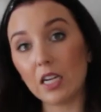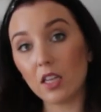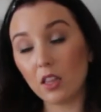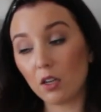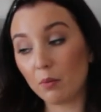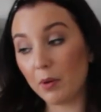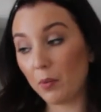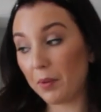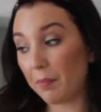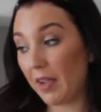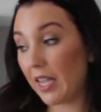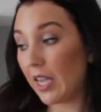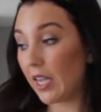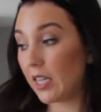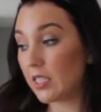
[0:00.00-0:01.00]
it a little bit with my
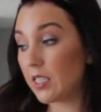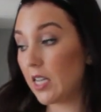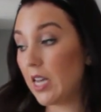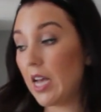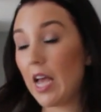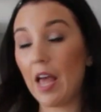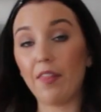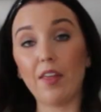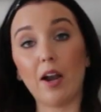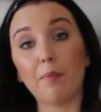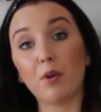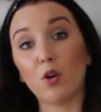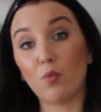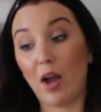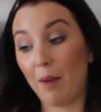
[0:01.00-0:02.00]
hands, and then I'm
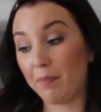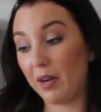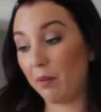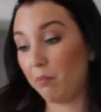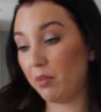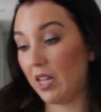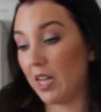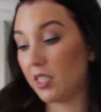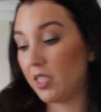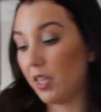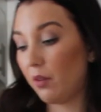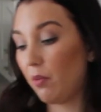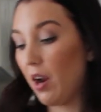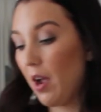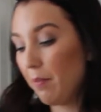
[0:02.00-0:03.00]
going to wrap it in
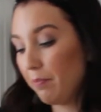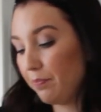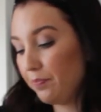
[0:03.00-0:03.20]
plastic wrap.